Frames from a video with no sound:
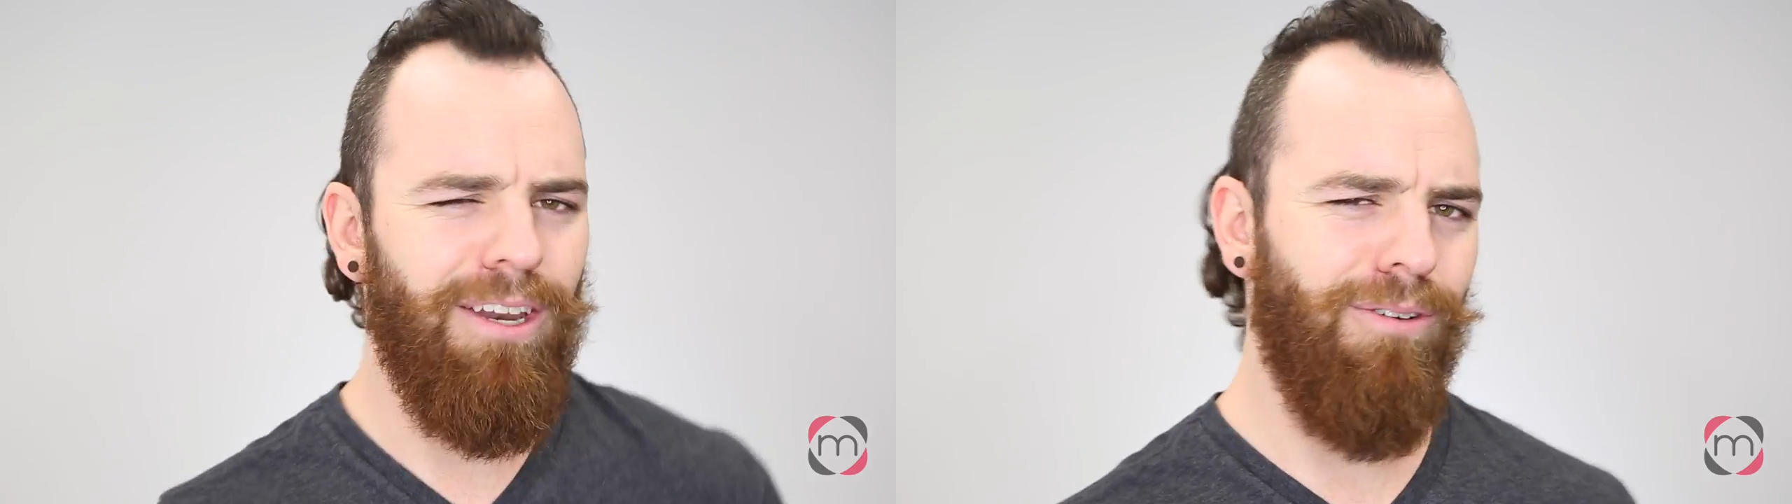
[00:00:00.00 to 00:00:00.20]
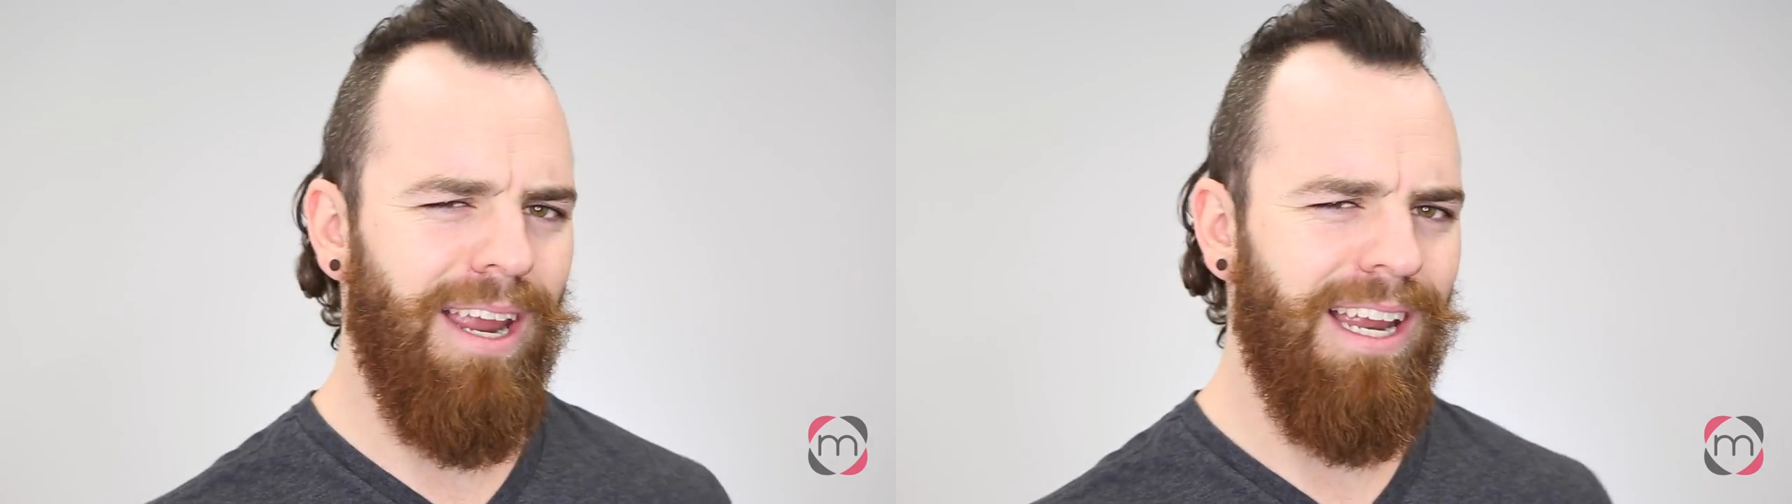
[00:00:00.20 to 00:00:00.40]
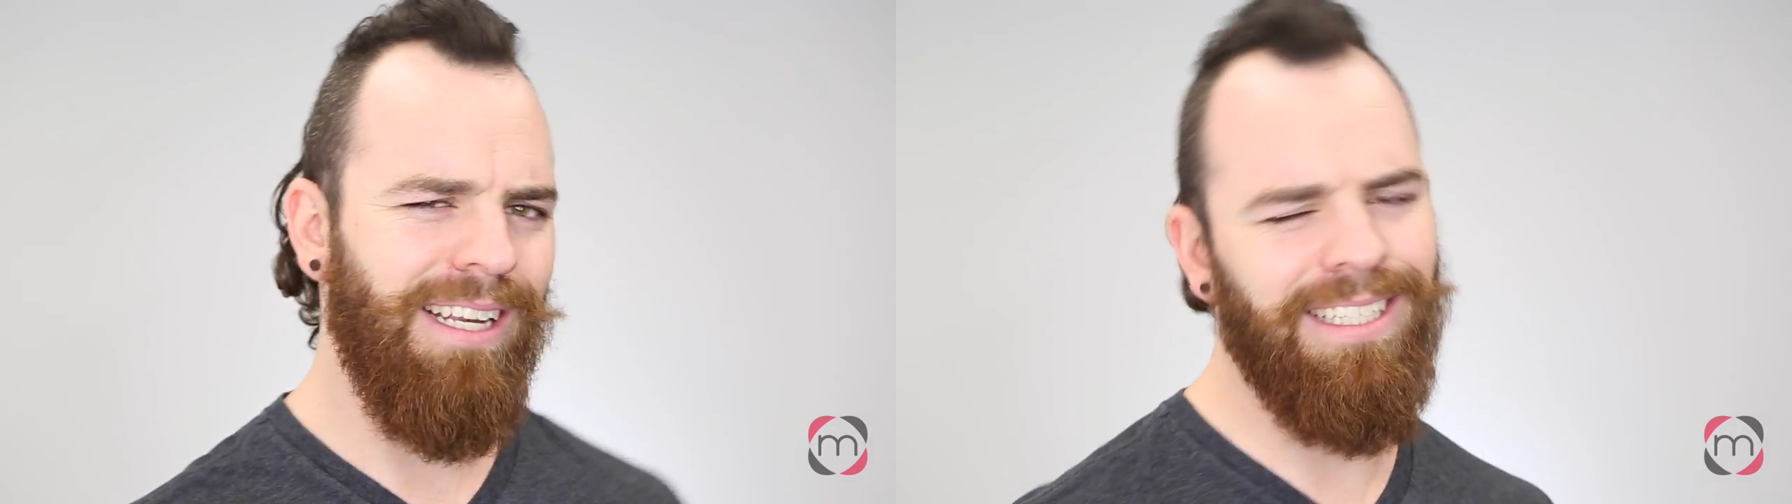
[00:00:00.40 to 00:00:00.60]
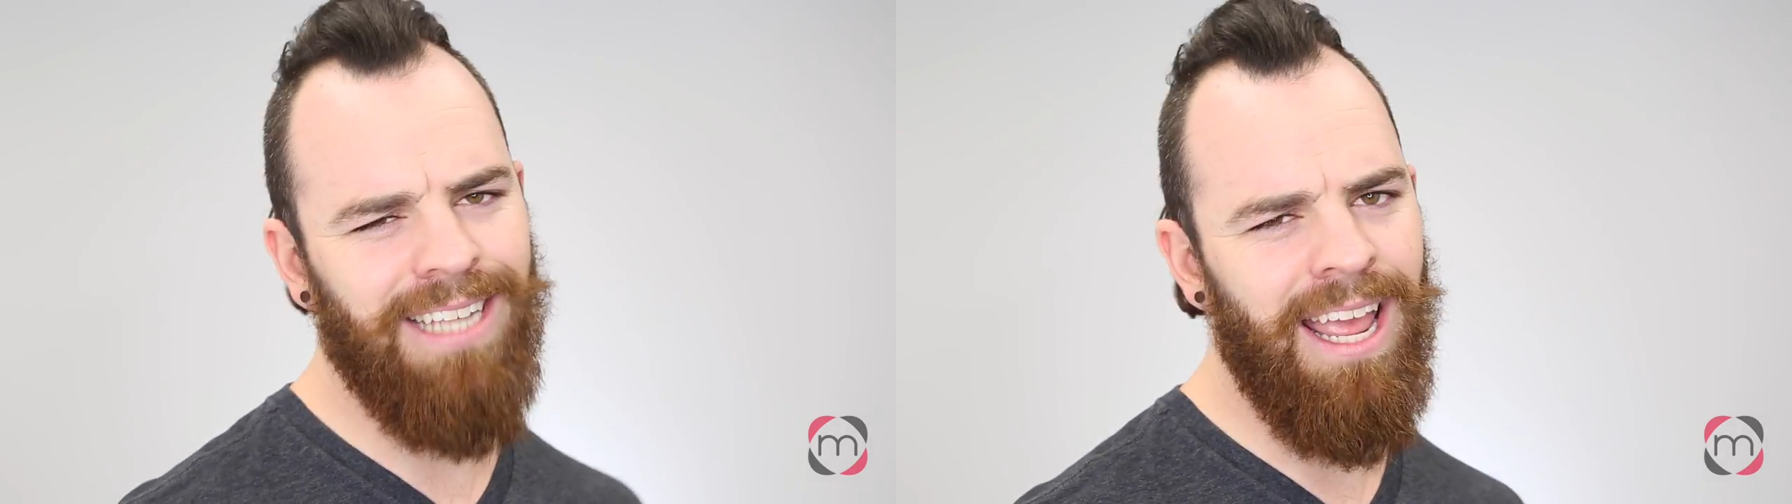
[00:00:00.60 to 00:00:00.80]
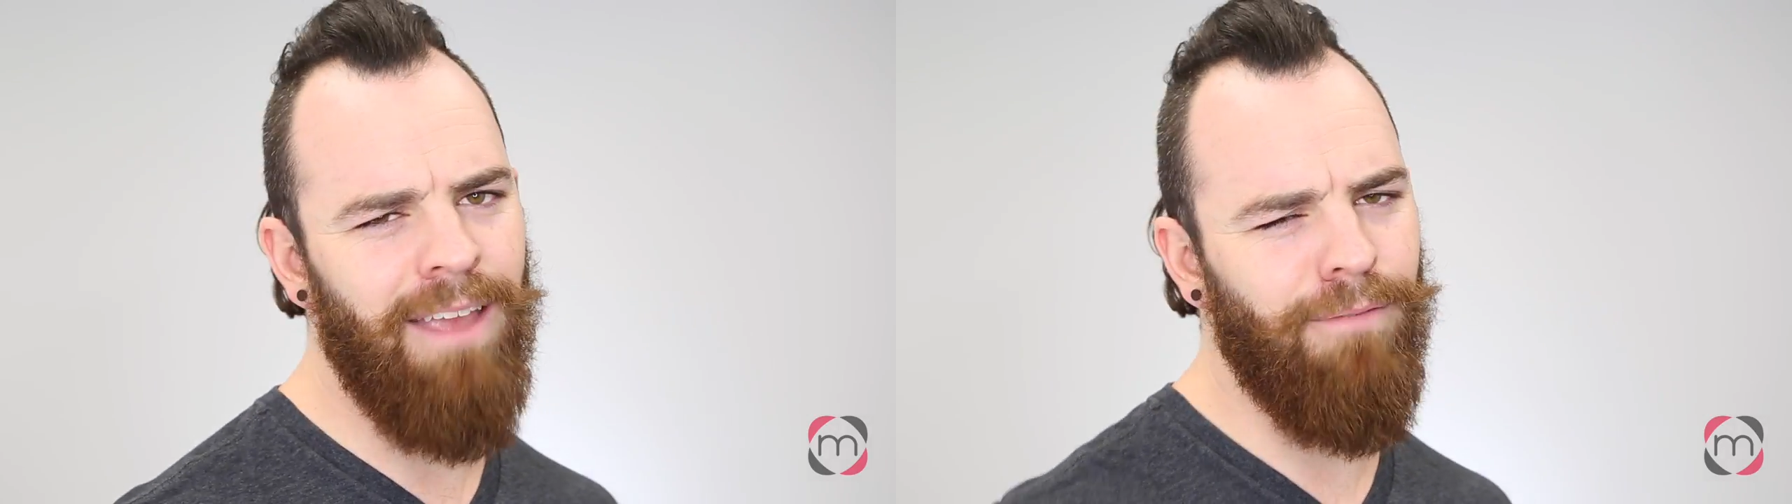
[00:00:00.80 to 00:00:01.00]
Great
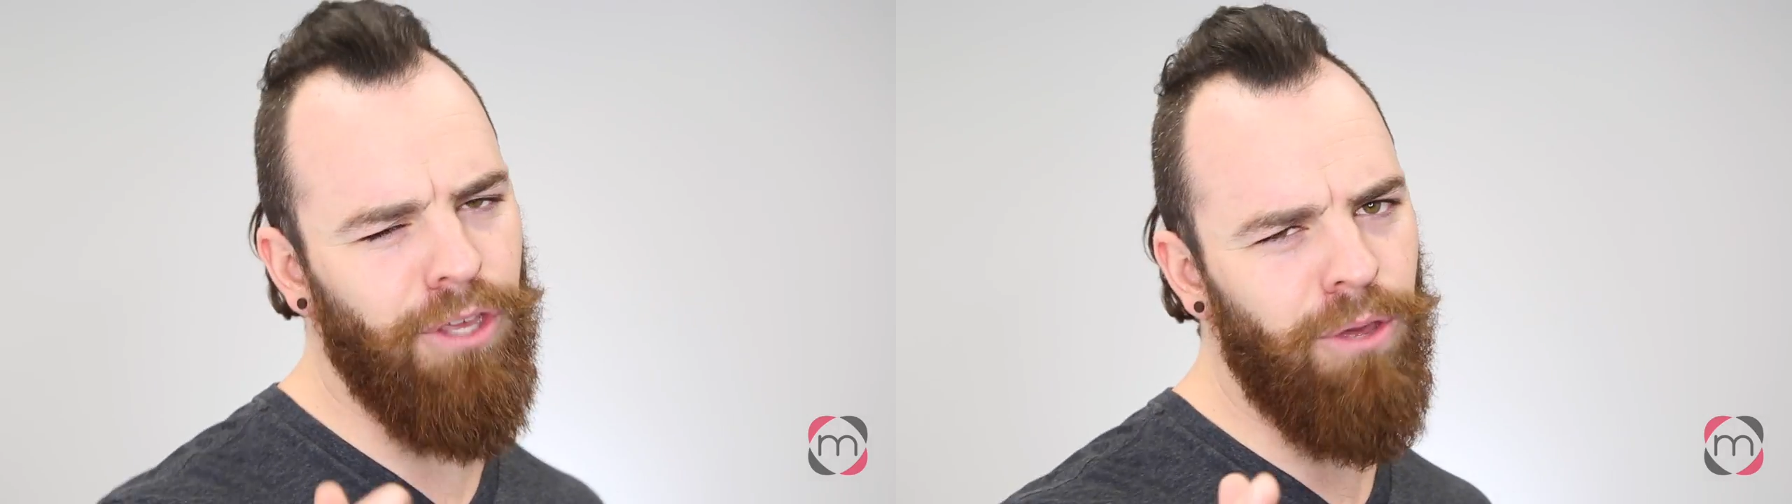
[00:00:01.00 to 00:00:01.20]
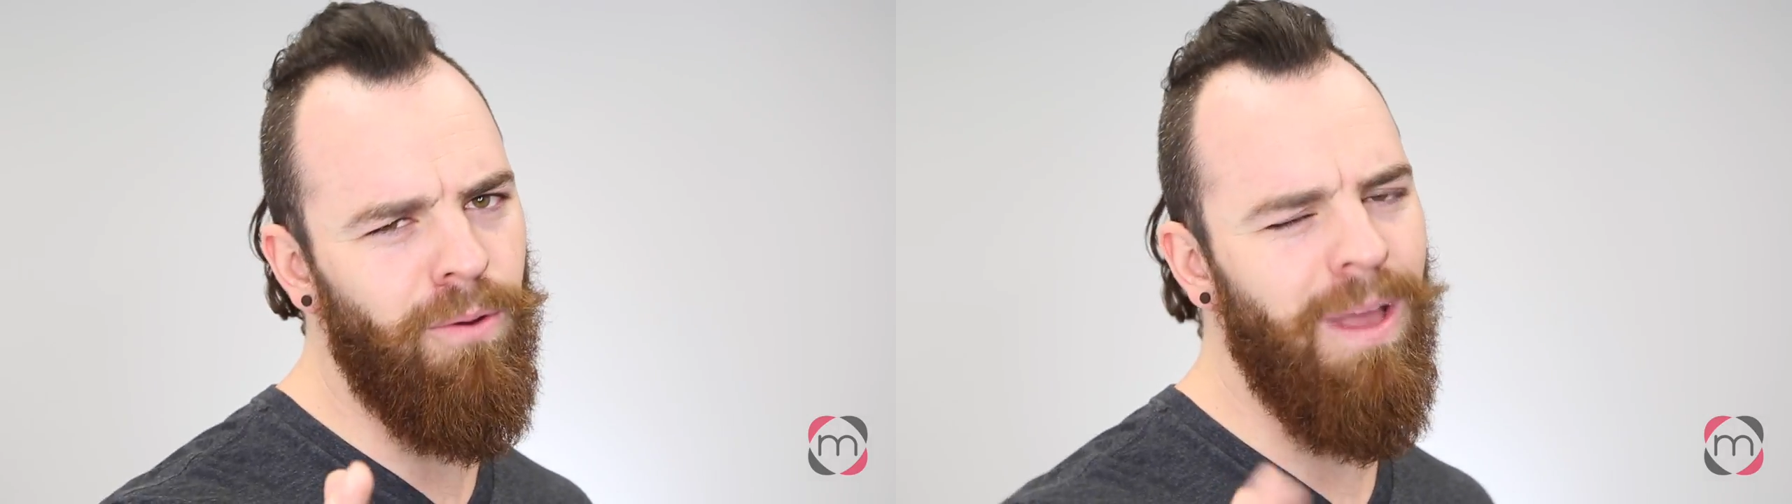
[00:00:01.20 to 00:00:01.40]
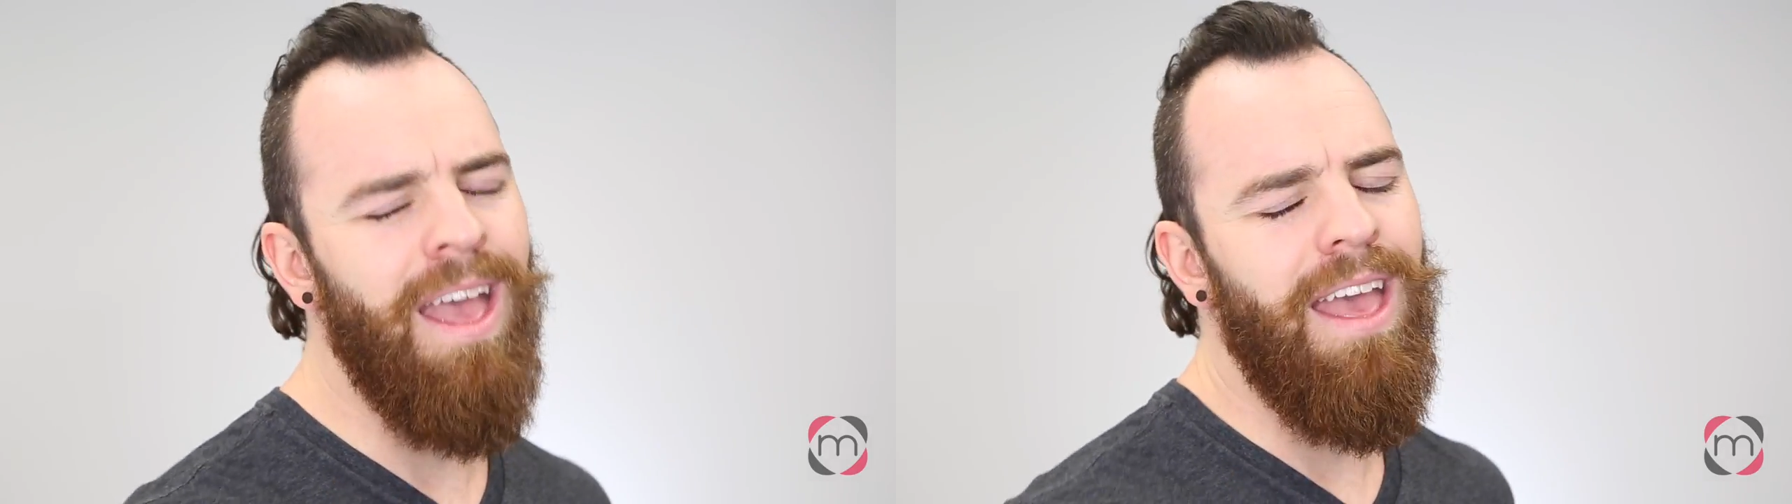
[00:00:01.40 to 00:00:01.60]
day for you.